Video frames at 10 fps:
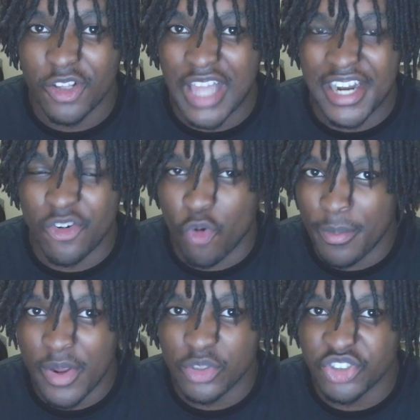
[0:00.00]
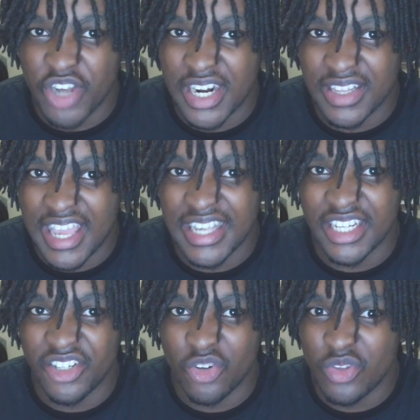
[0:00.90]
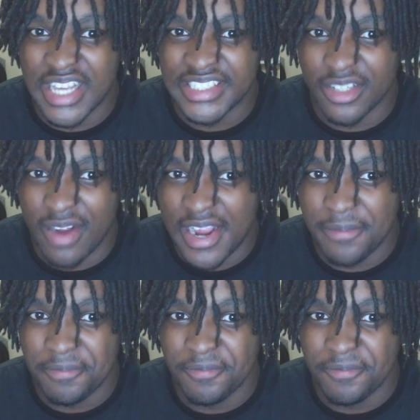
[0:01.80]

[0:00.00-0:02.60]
Like Norman was trying to like do that shit, right?